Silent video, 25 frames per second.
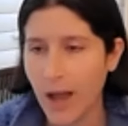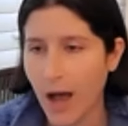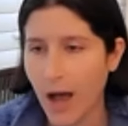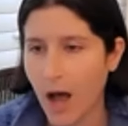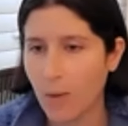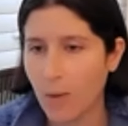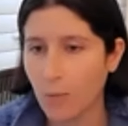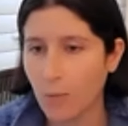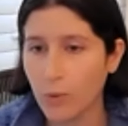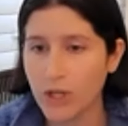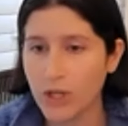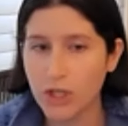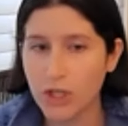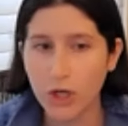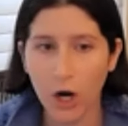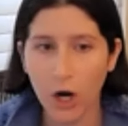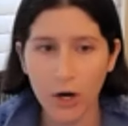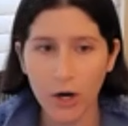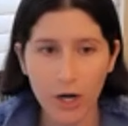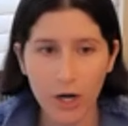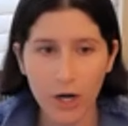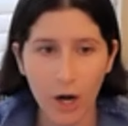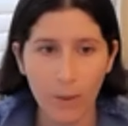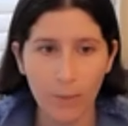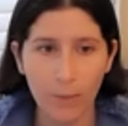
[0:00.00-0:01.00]
We
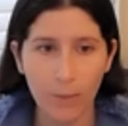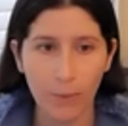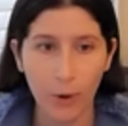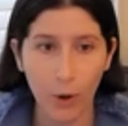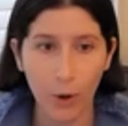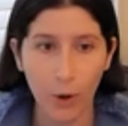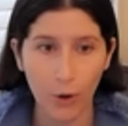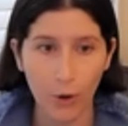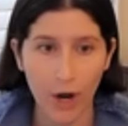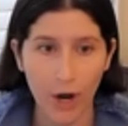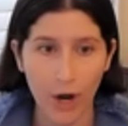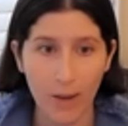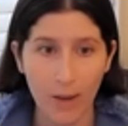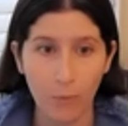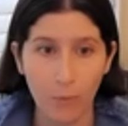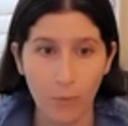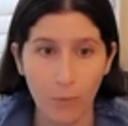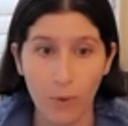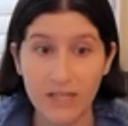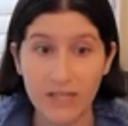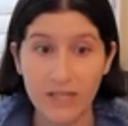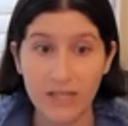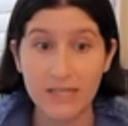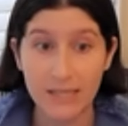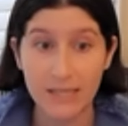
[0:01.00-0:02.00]
started our program
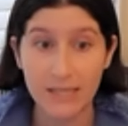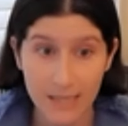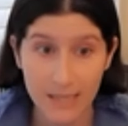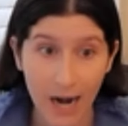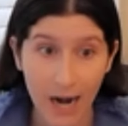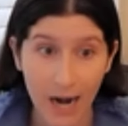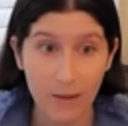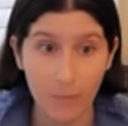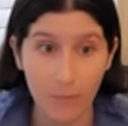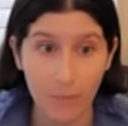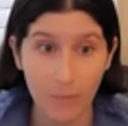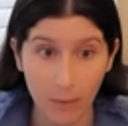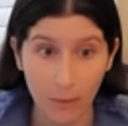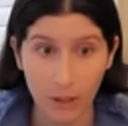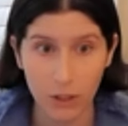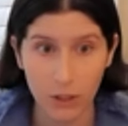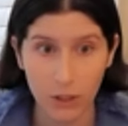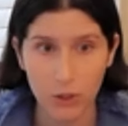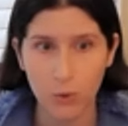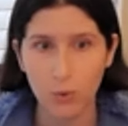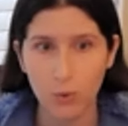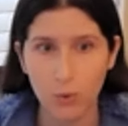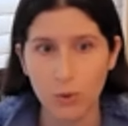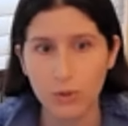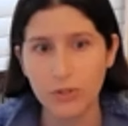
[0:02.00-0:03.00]
with Cincinnati Public
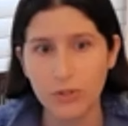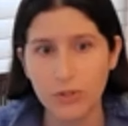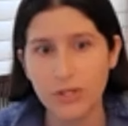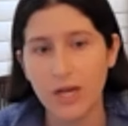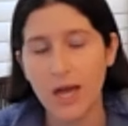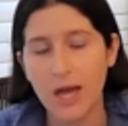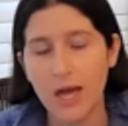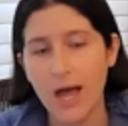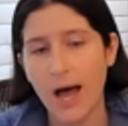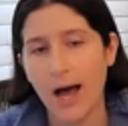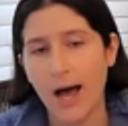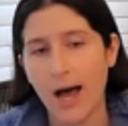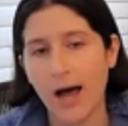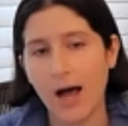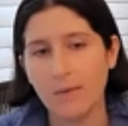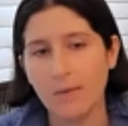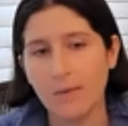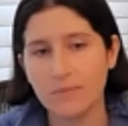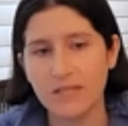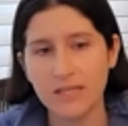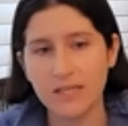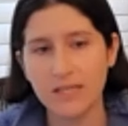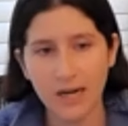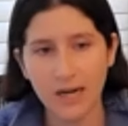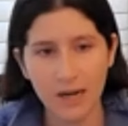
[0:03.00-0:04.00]
Schools.
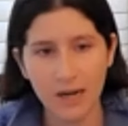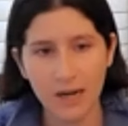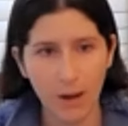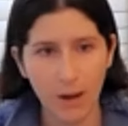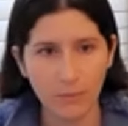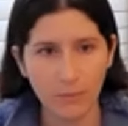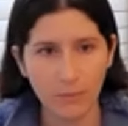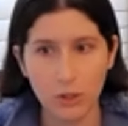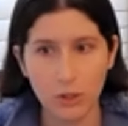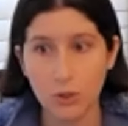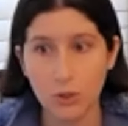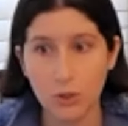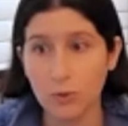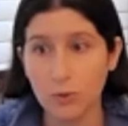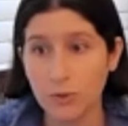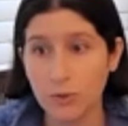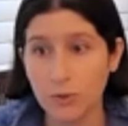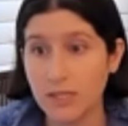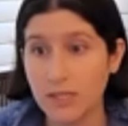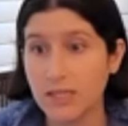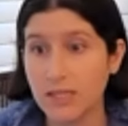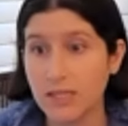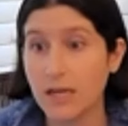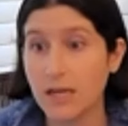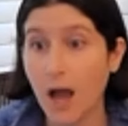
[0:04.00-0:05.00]
Cincinnati Public Schools
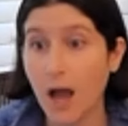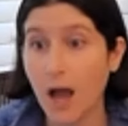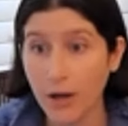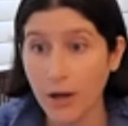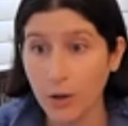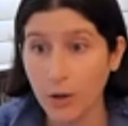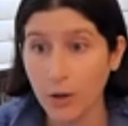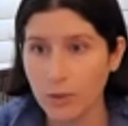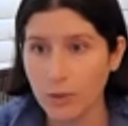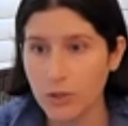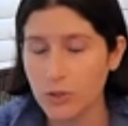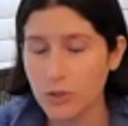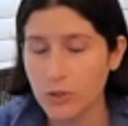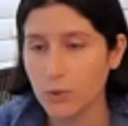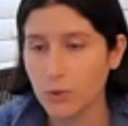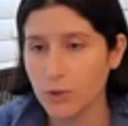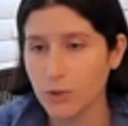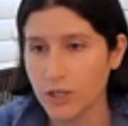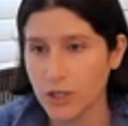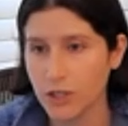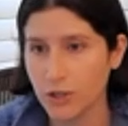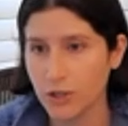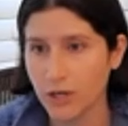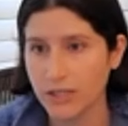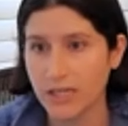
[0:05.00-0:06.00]
is a Title I school
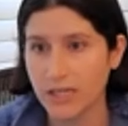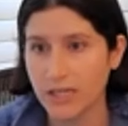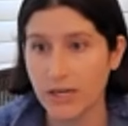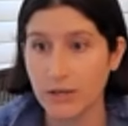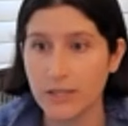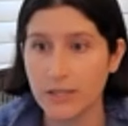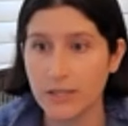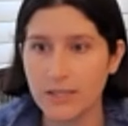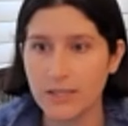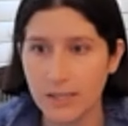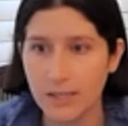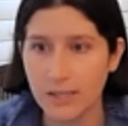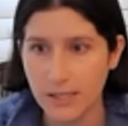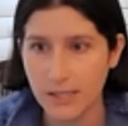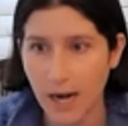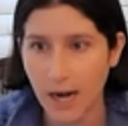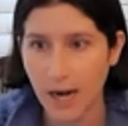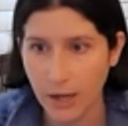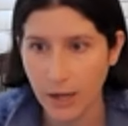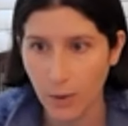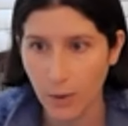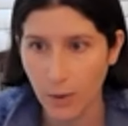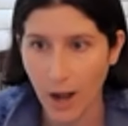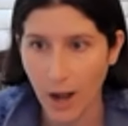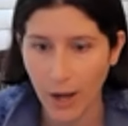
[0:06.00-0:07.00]
district here in
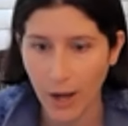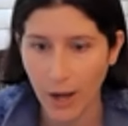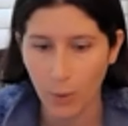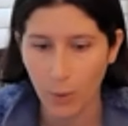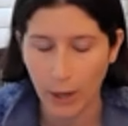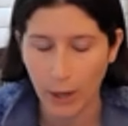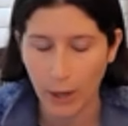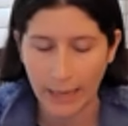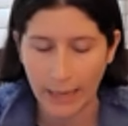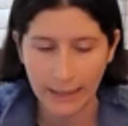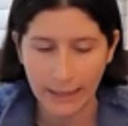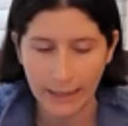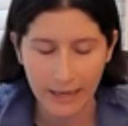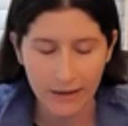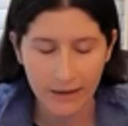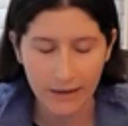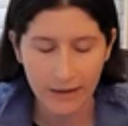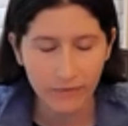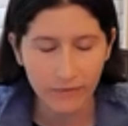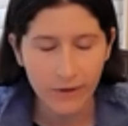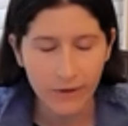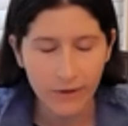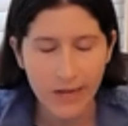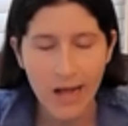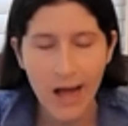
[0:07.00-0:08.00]
Cincinnati, Ohio, where I
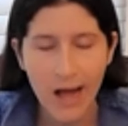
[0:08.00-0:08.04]
live.